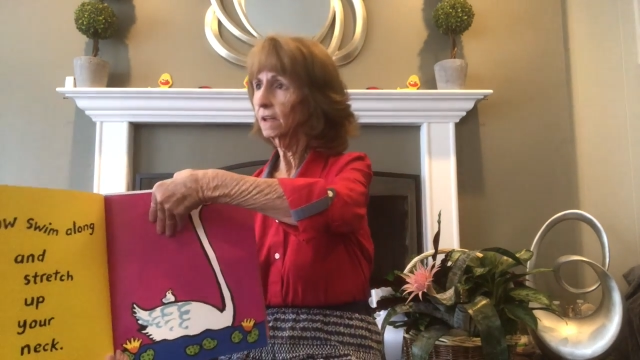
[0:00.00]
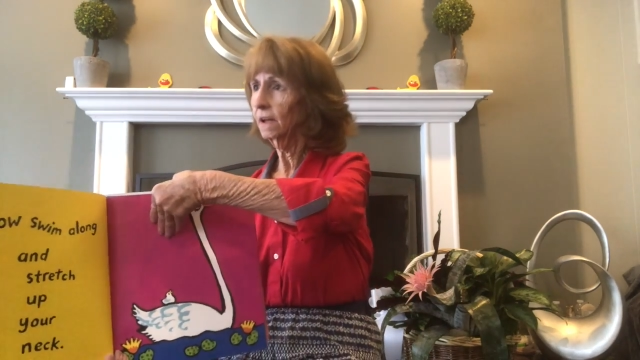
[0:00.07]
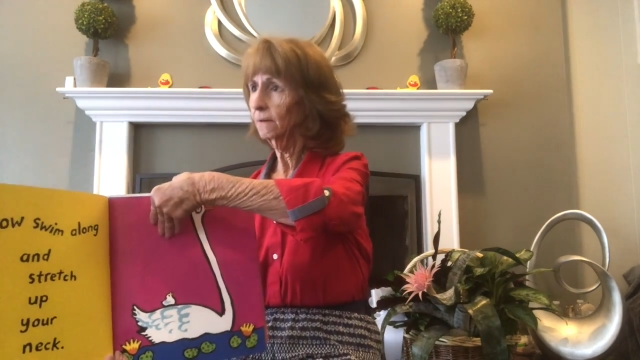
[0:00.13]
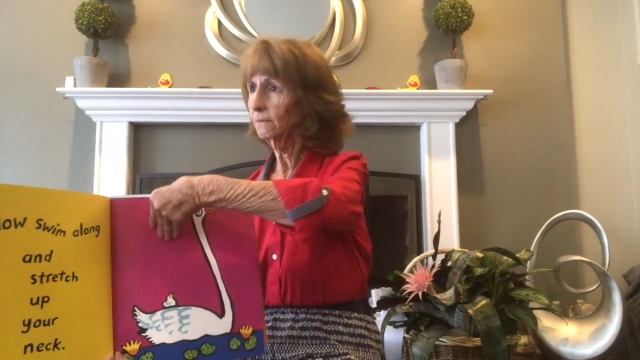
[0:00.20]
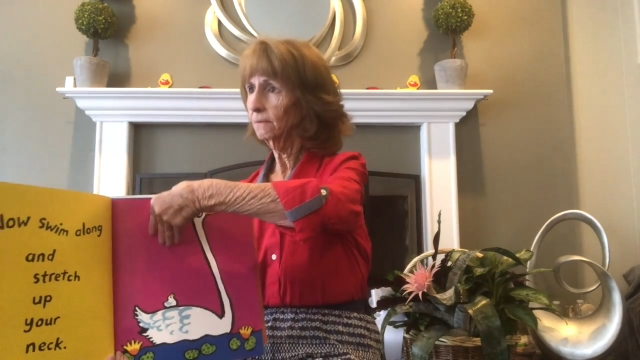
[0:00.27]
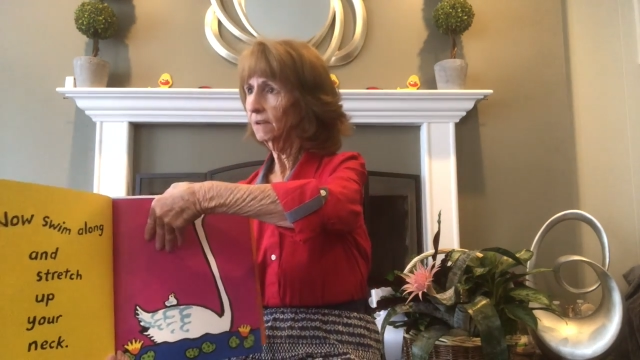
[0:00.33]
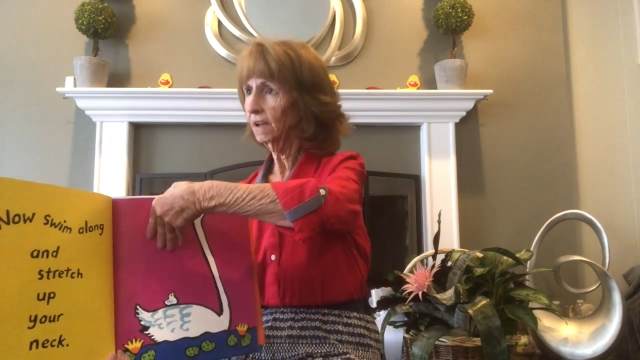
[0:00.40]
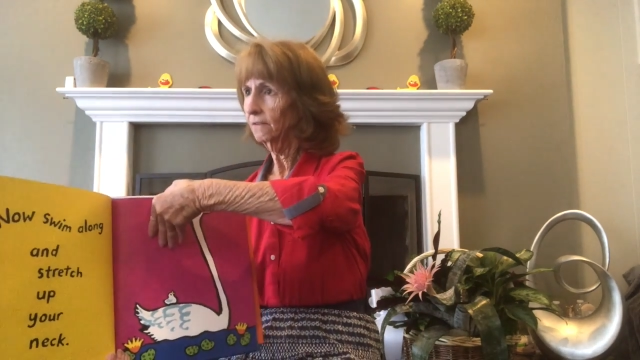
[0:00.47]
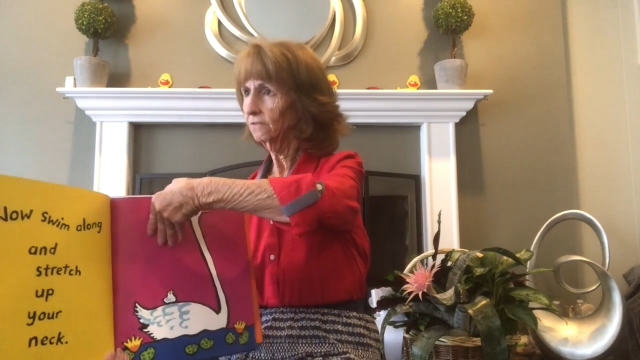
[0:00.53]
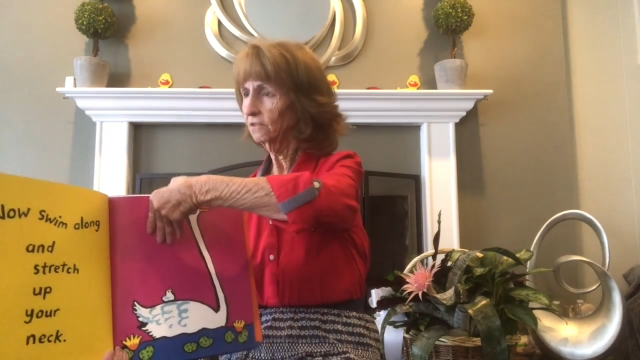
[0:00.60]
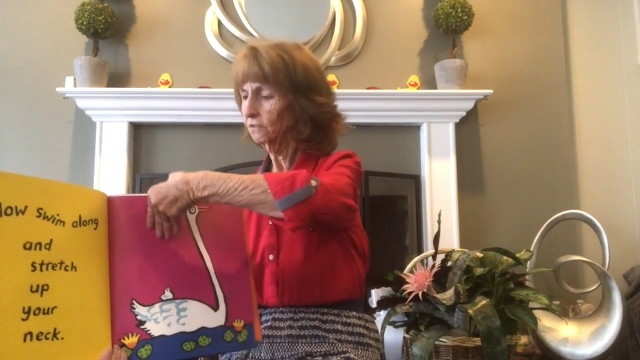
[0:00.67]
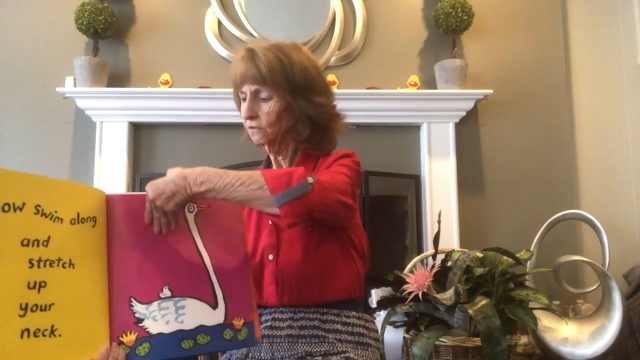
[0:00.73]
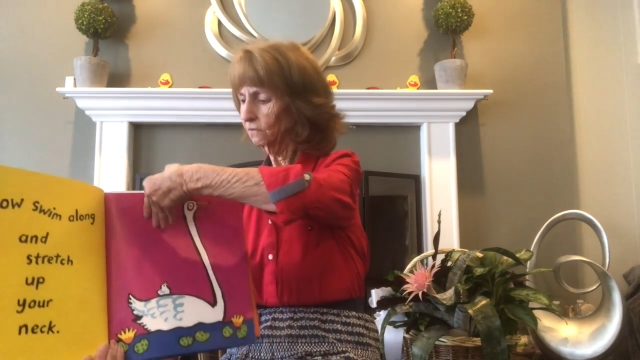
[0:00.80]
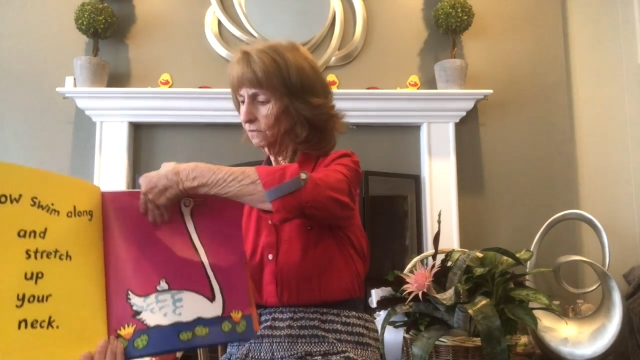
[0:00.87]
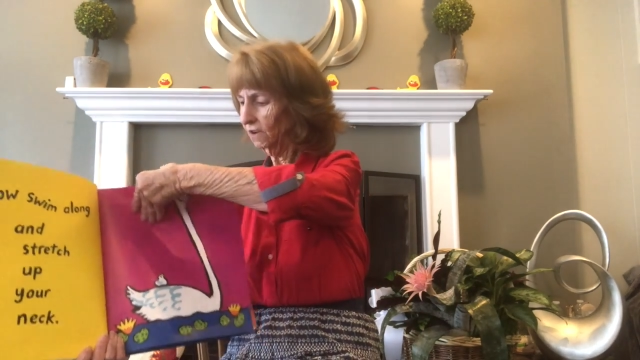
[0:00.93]
Yeah, we have
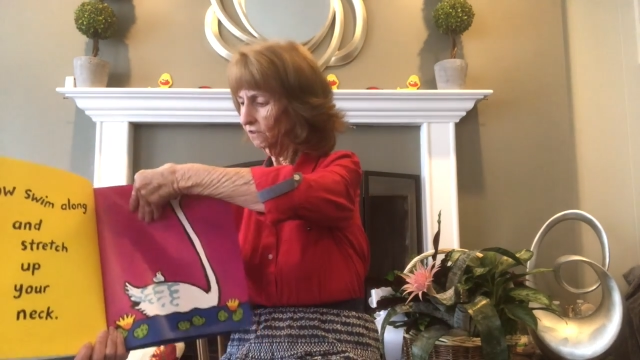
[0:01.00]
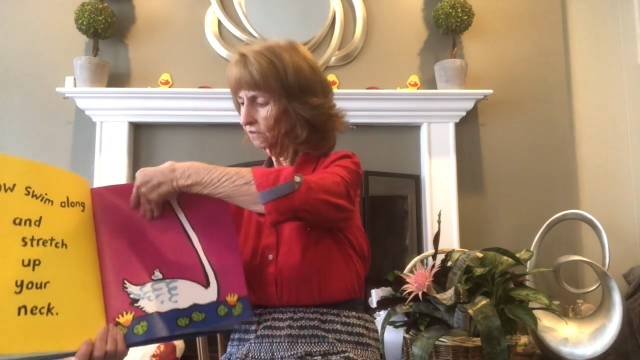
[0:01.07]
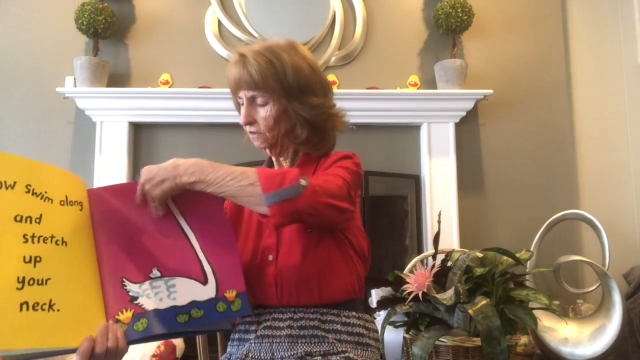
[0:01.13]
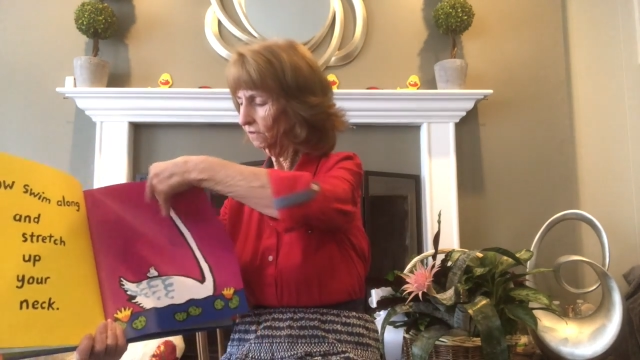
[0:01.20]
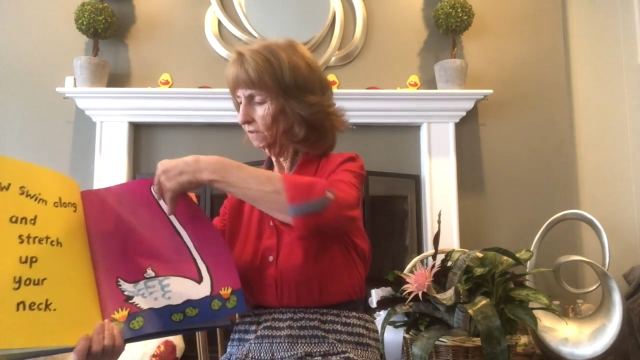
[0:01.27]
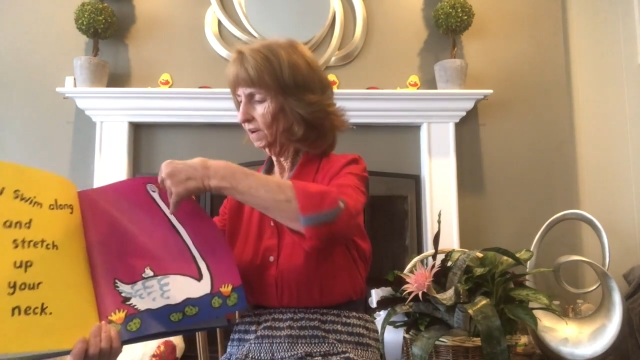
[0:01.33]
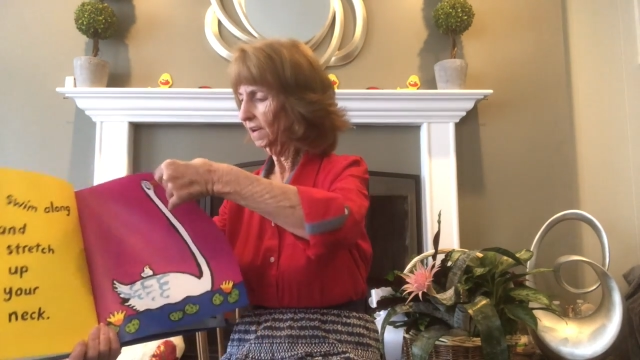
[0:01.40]
to stretch our